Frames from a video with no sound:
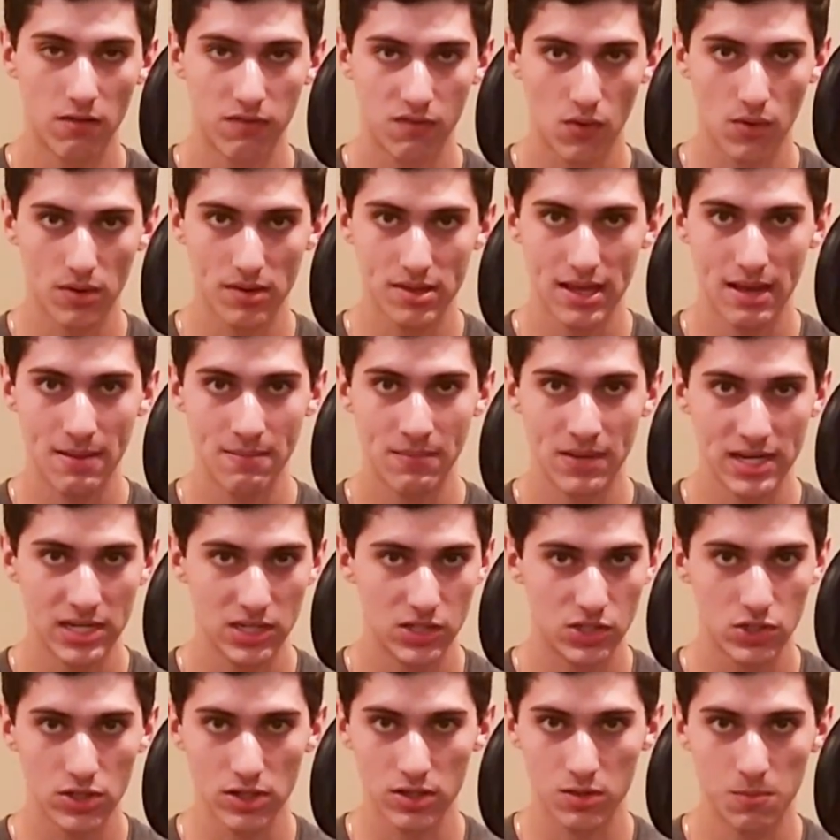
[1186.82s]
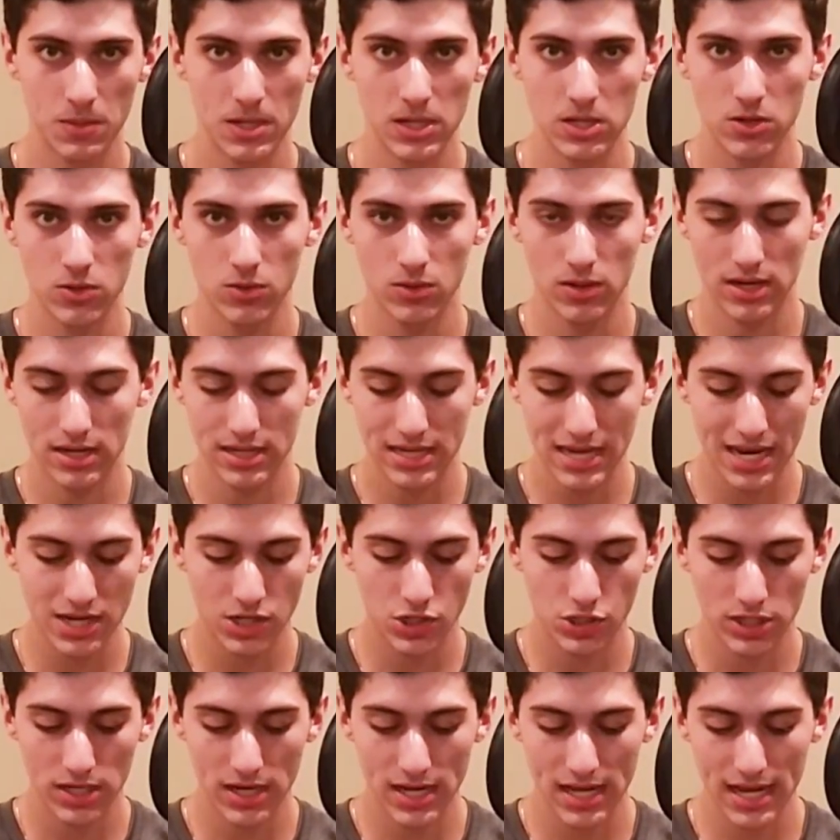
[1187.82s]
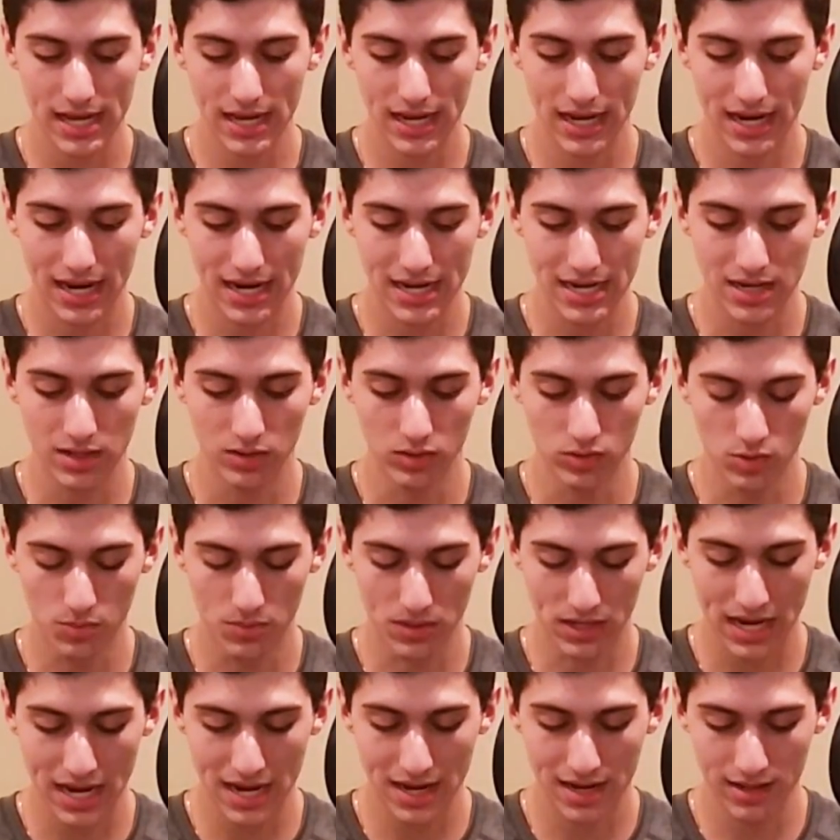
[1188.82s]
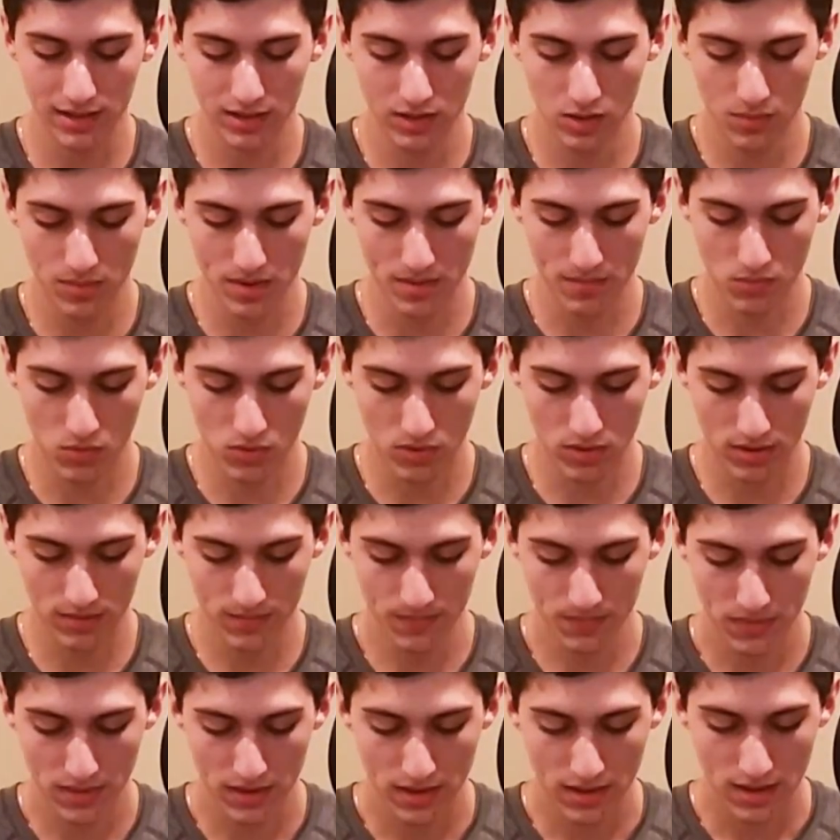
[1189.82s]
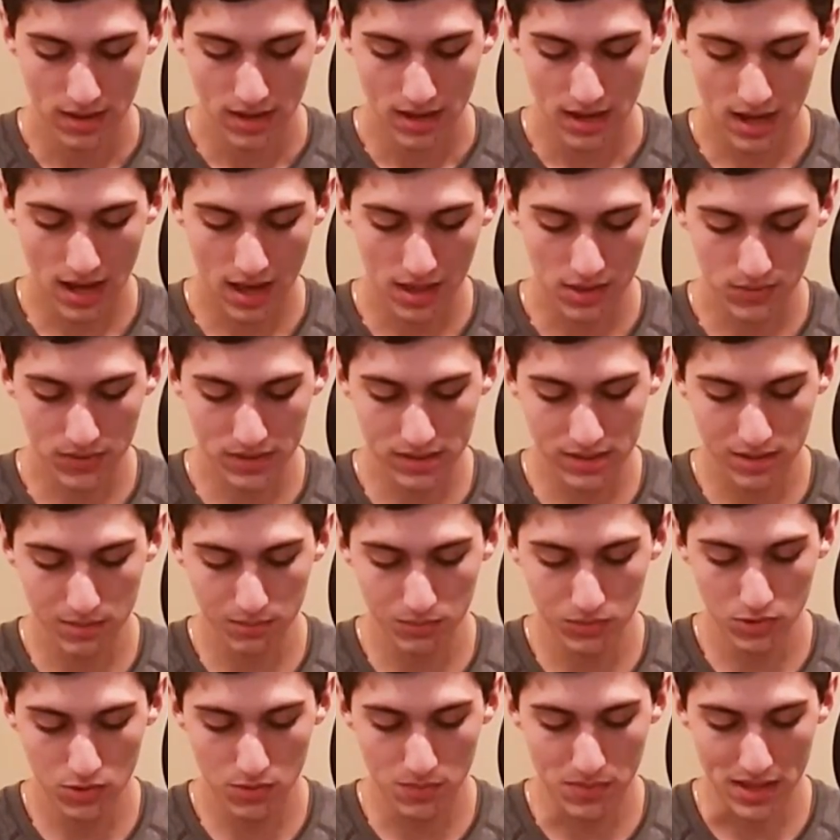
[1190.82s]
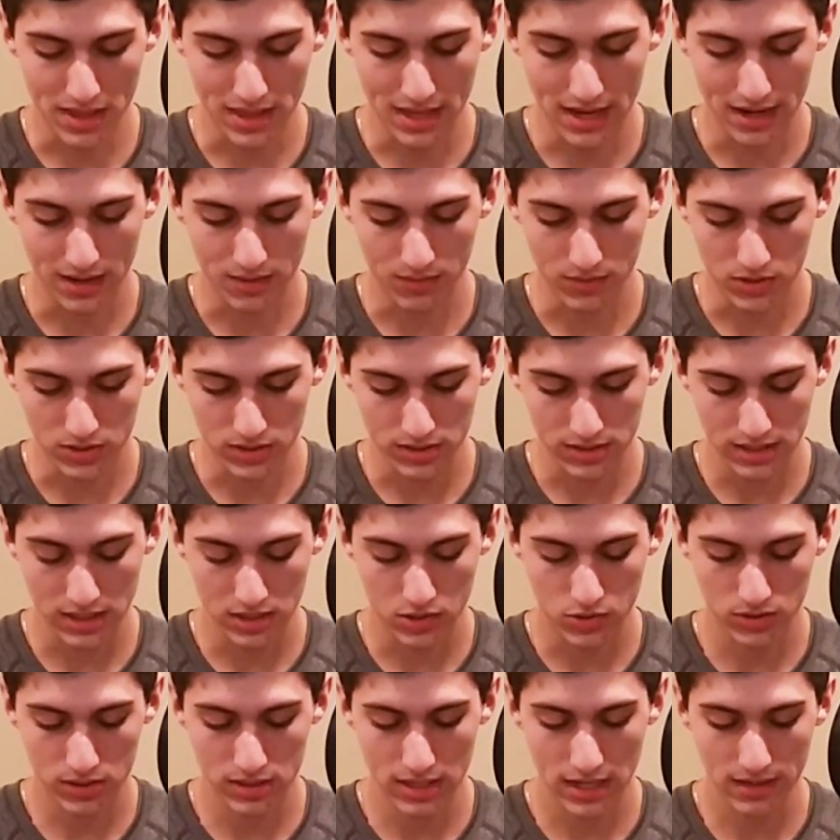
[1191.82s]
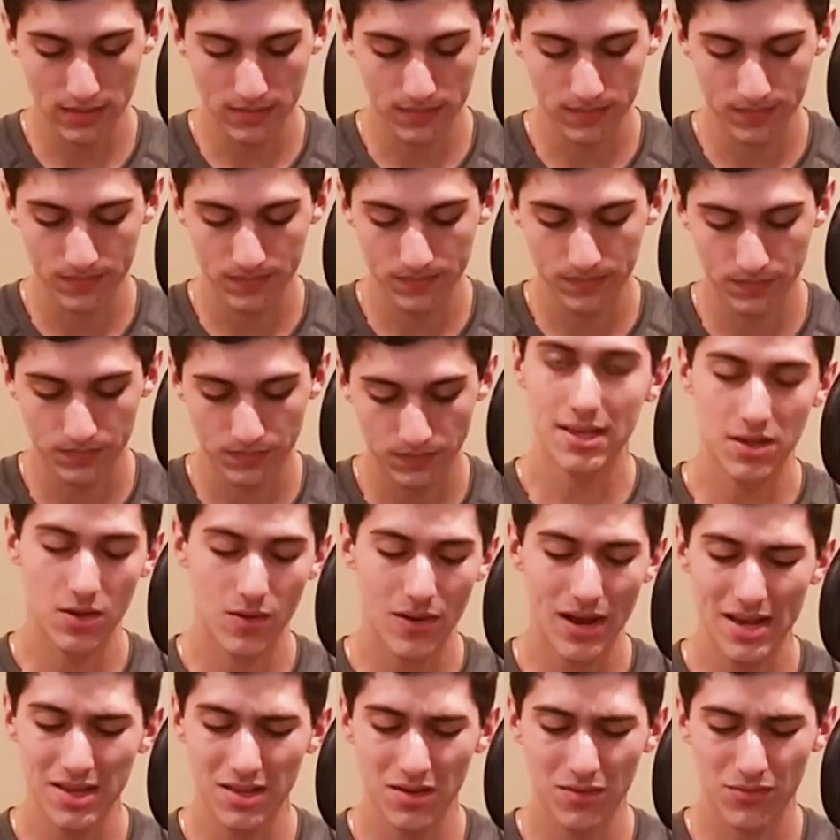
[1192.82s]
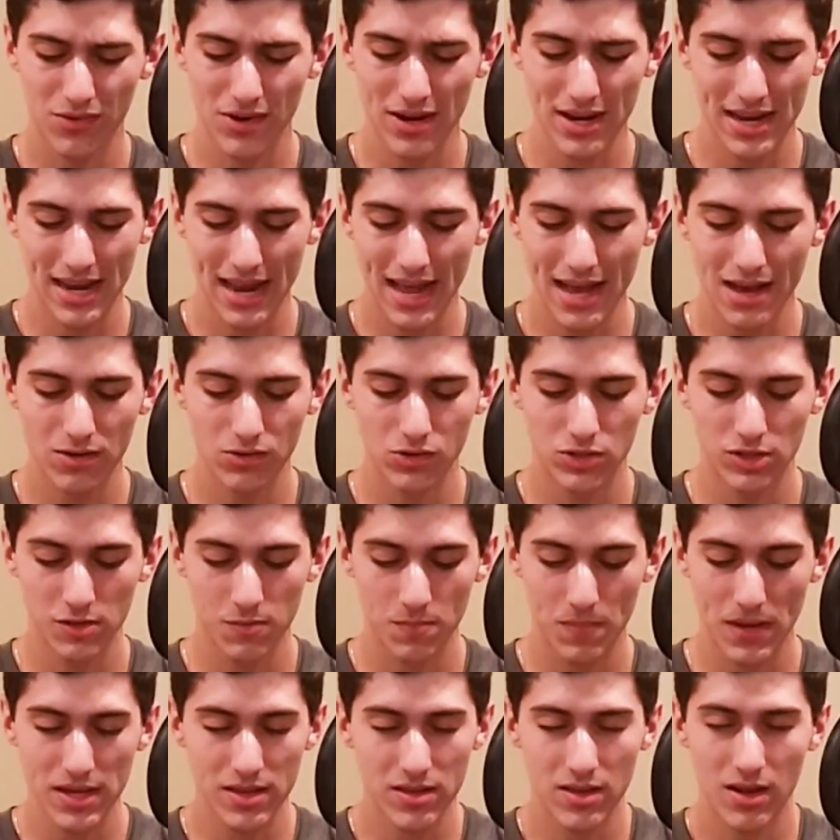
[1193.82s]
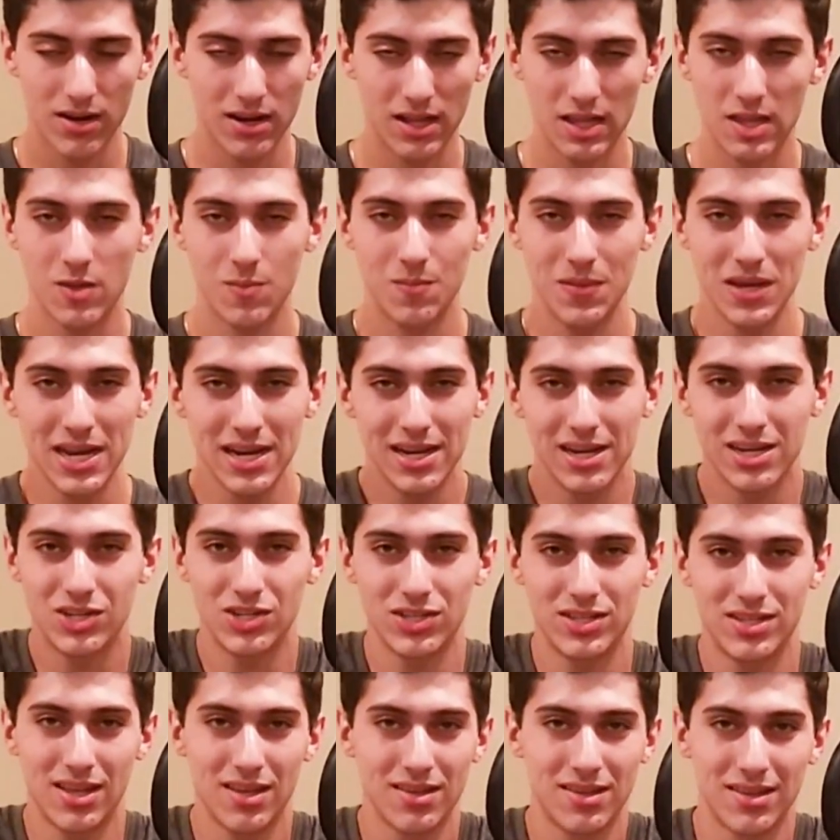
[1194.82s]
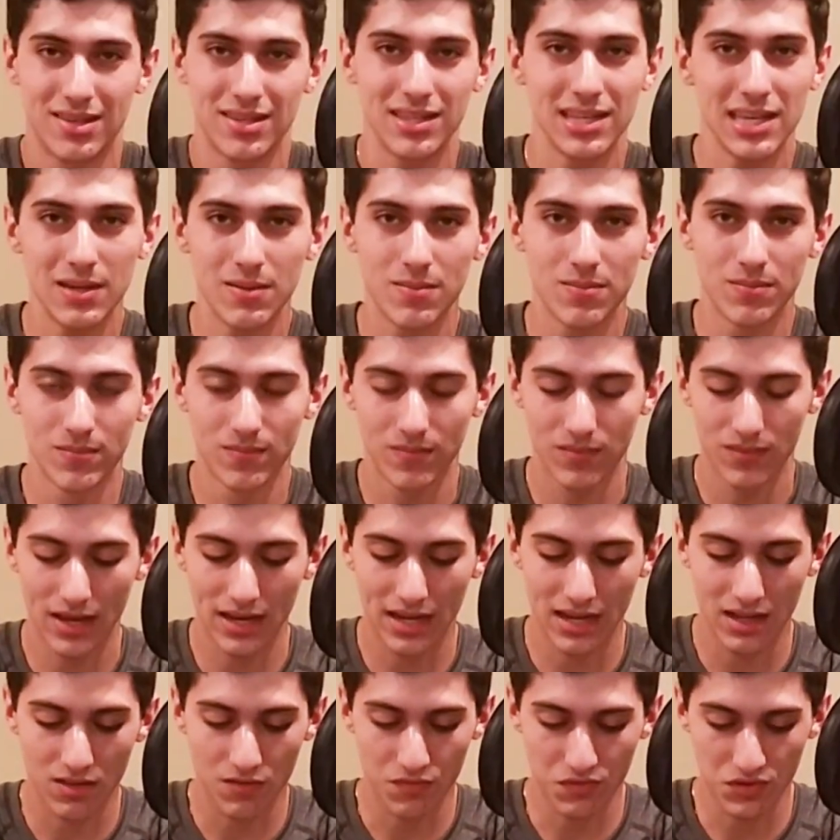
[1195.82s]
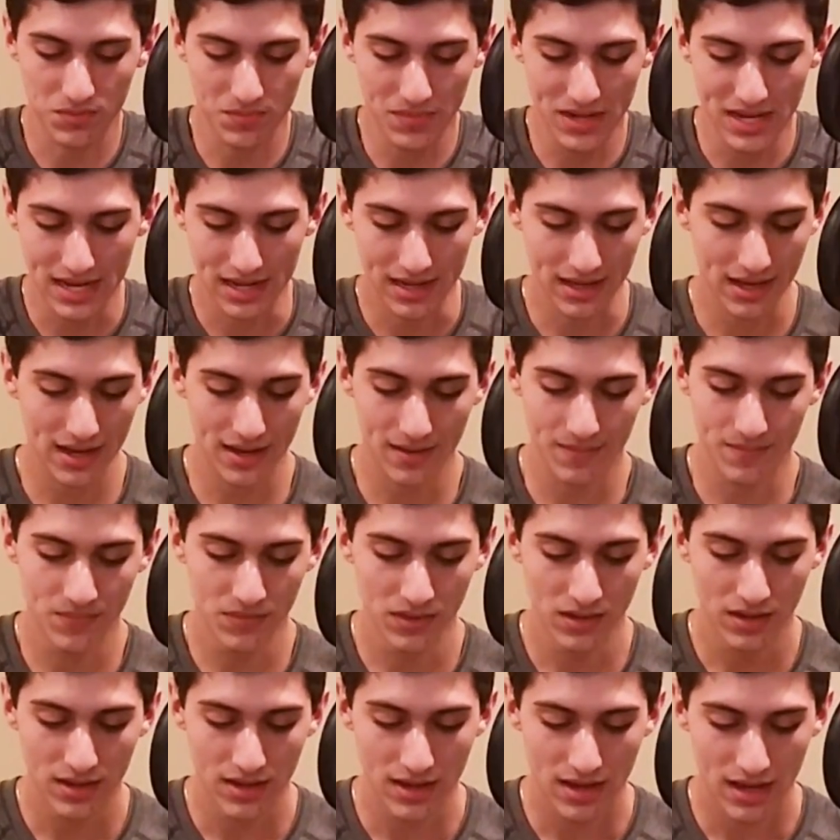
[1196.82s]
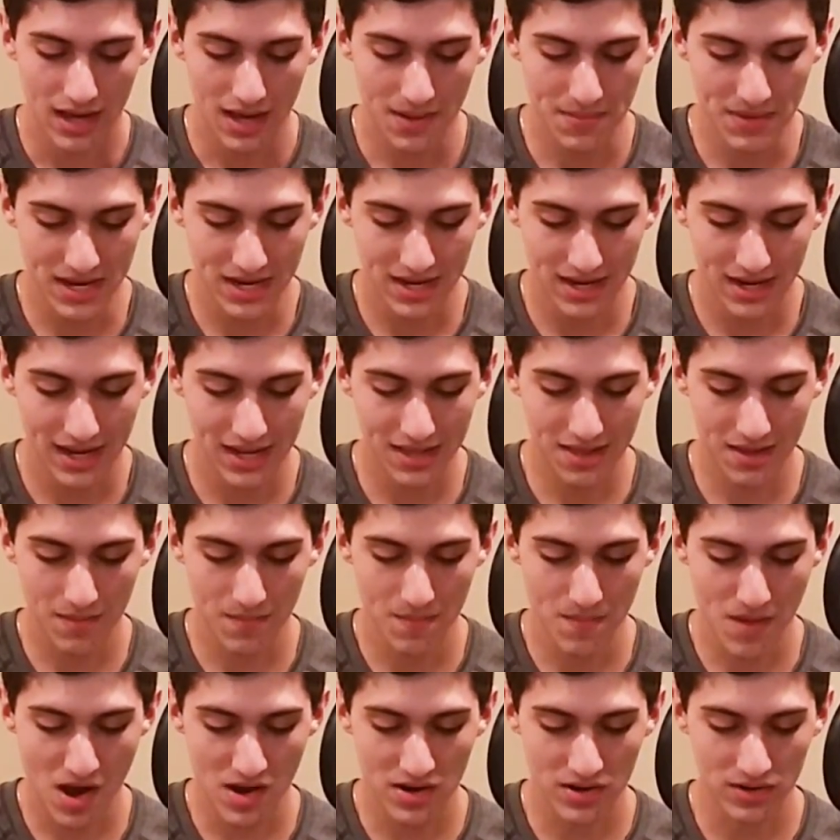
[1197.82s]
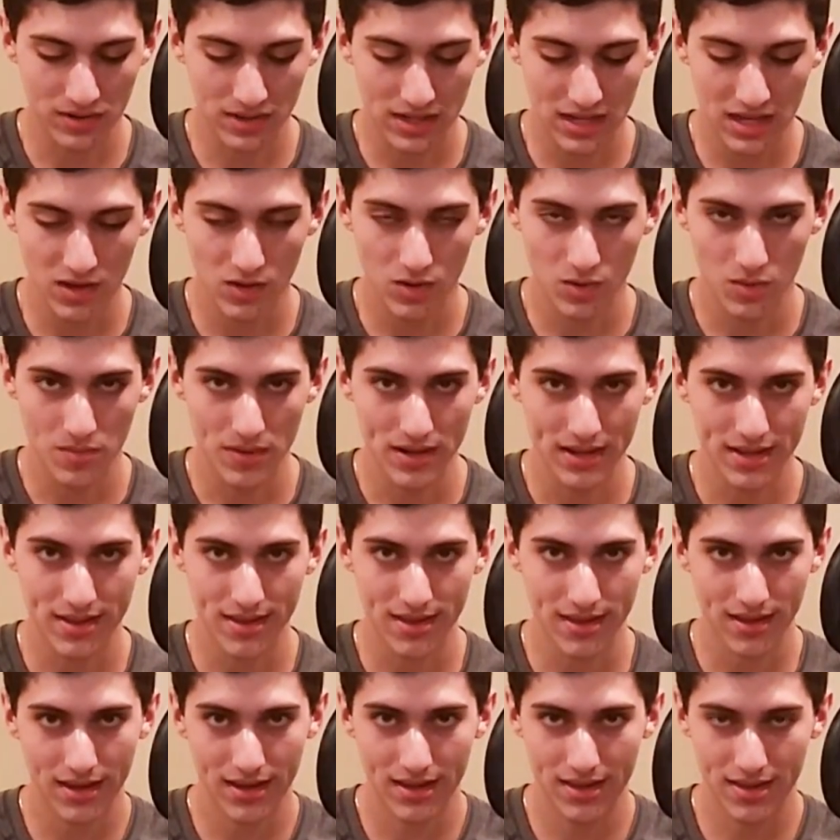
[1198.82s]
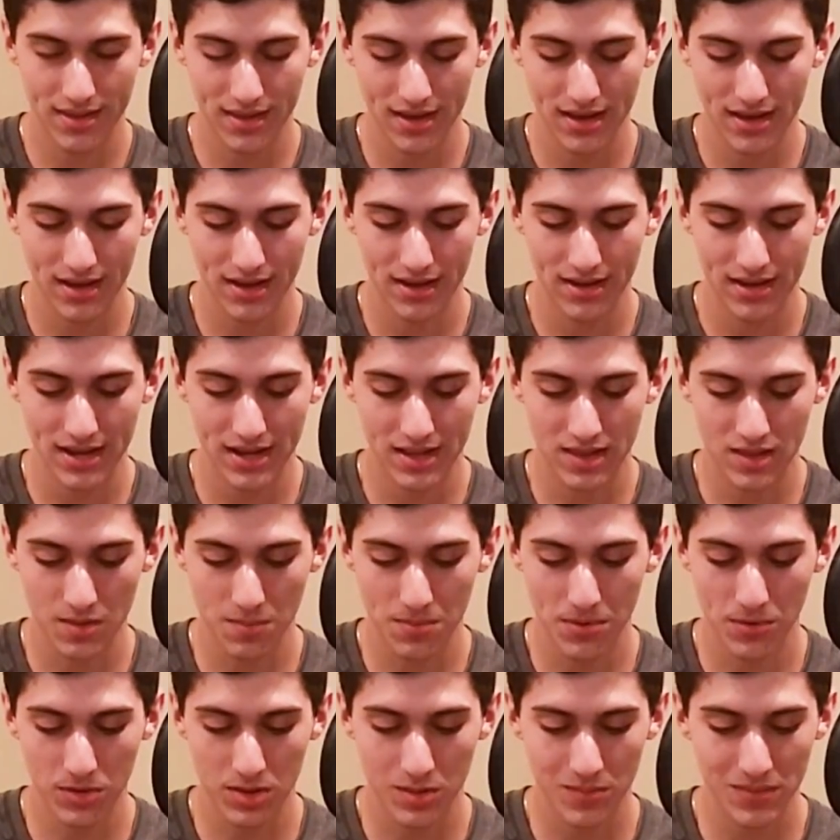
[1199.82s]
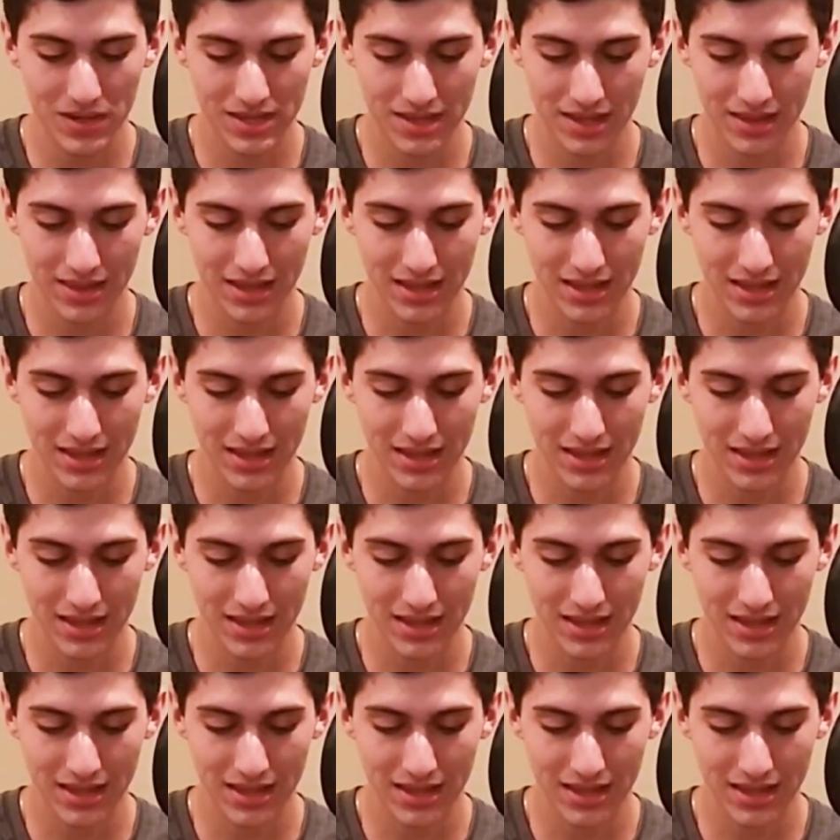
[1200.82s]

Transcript: Now, of course, that might just be due to tensioning, and I need to lubricate it a little bit more. There is some lube in there, which is interesting. Yeah, so as of right now, just based on its speed, it just doesn't seem like it's for me. I mean, it's a modern cube. It's supposed to